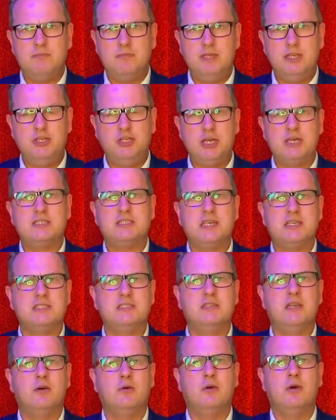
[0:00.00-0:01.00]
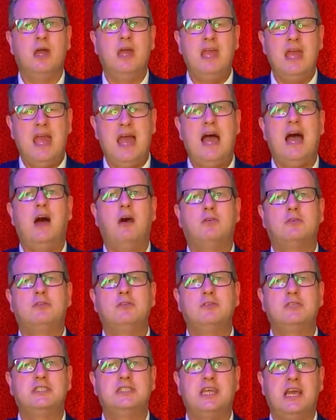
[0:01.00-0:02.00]
He just doesn't know how
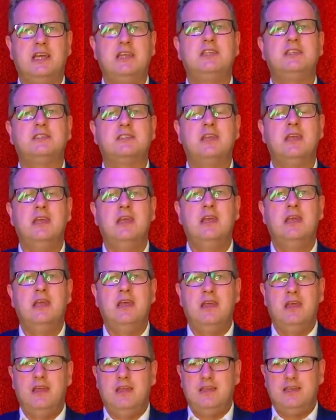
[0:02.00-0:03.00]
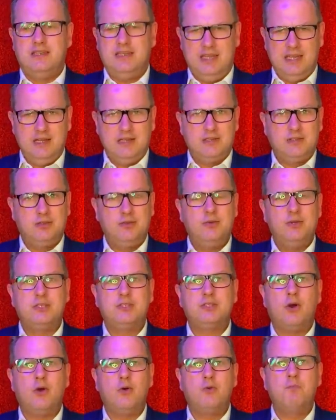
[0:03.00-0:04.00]
to sell his deal to
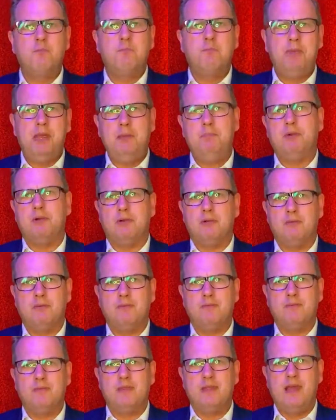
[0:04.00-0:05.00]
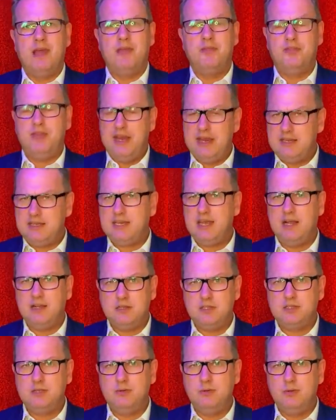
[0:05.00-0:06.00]
his own people, and that
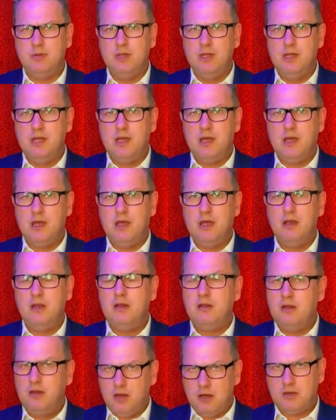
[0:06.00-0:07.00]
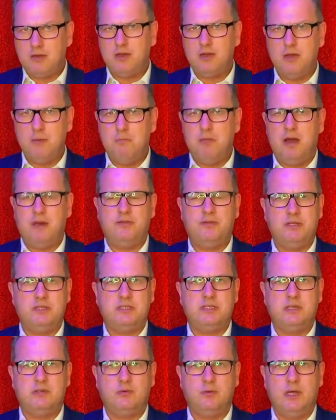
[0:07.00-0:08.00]
tells you a lot about the
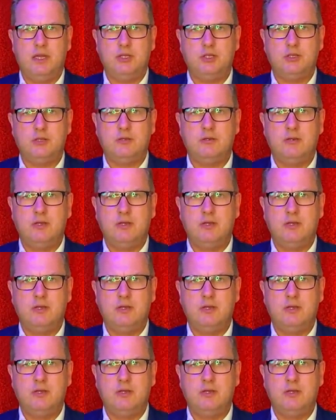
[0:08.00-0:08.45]
situation.